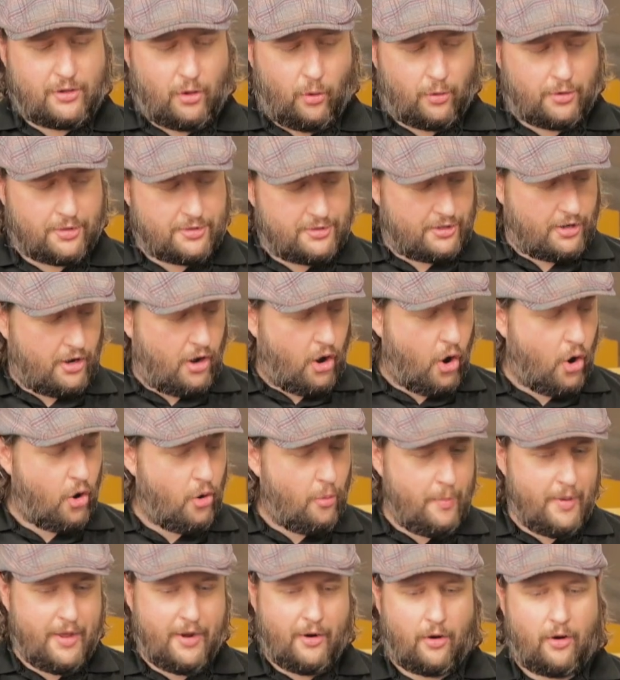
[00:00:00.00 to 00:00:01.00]
of course,
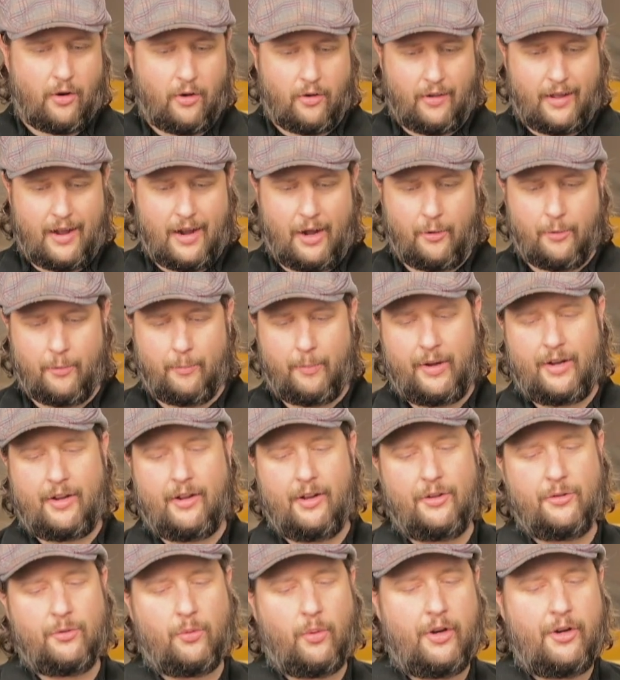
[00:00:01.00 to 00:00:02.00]
comb it all out,
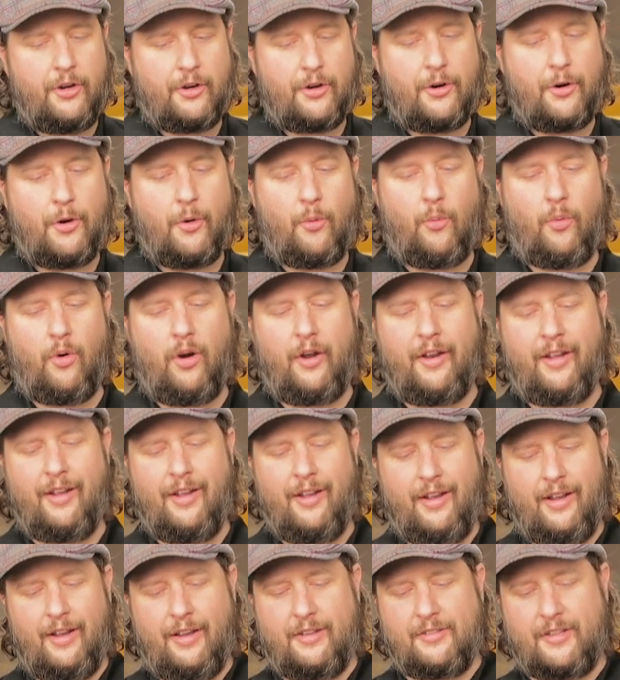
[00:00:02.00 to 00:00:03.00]
because what you're gonna want
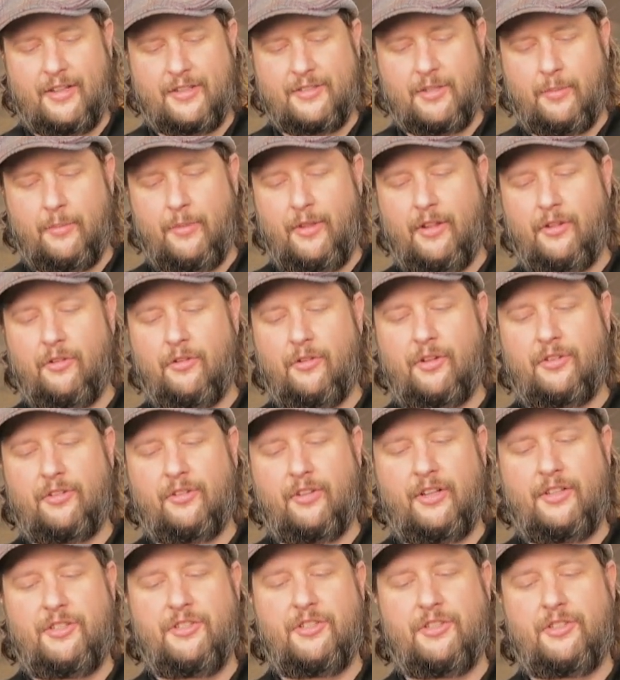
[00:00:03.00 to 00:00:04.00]
is not something that
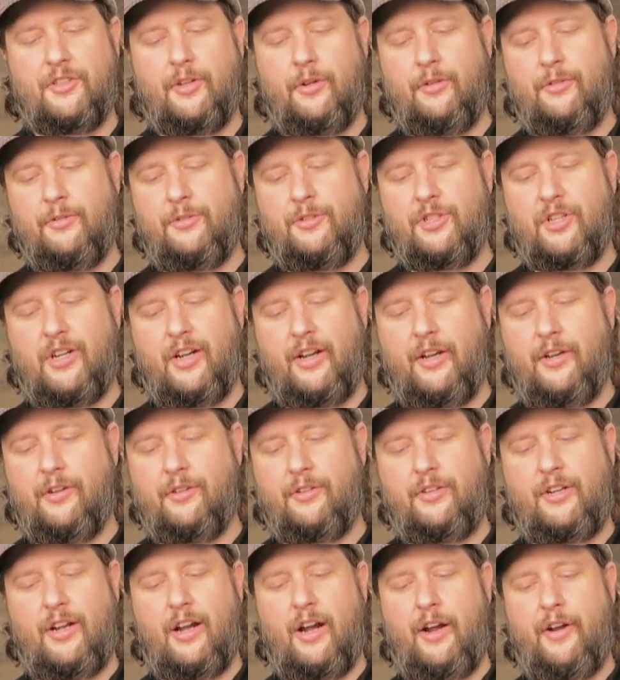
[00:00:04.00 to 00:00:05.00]
looks like just a
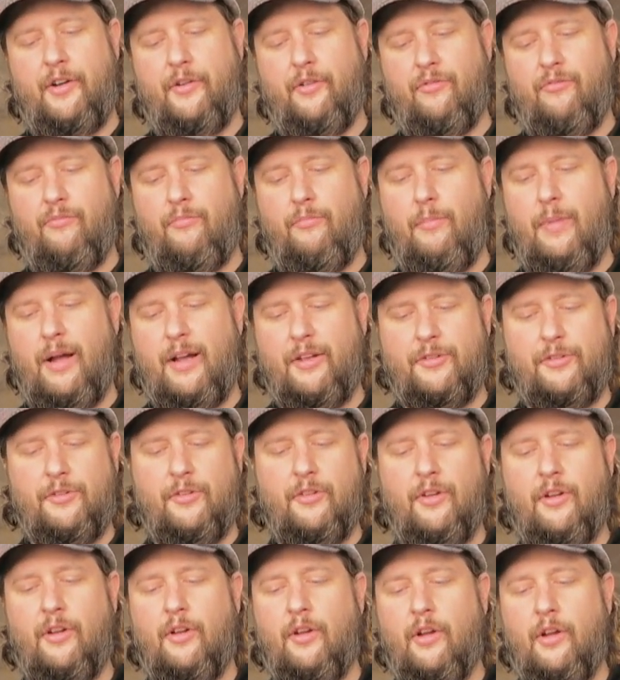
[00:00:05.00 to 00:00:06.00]
giant kind of
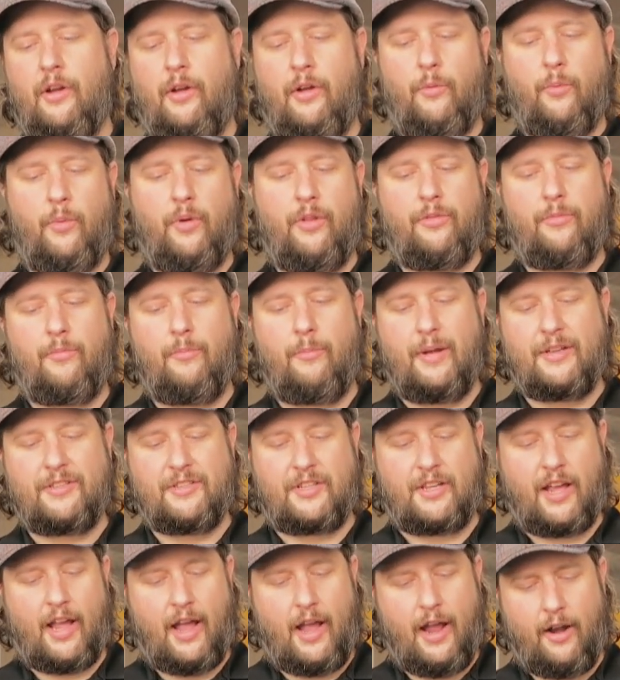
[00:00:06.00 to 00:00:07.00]
mess with
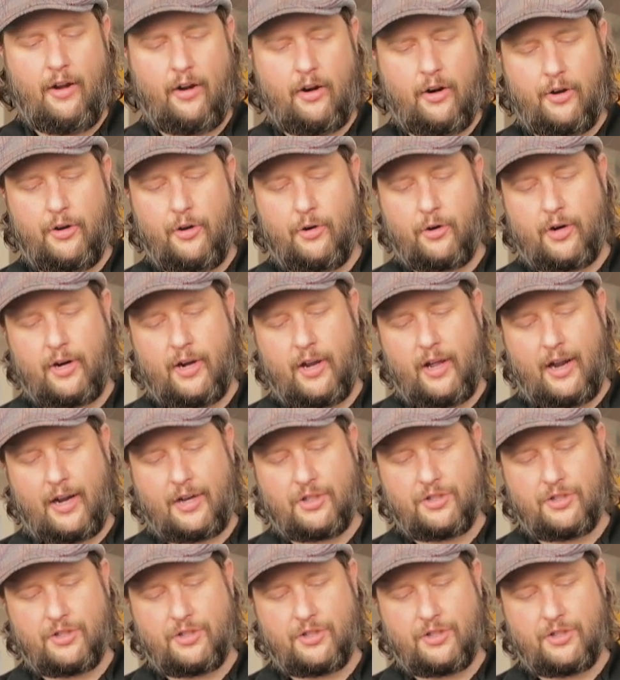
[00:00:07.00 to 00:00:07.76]
messy hair. You're gonna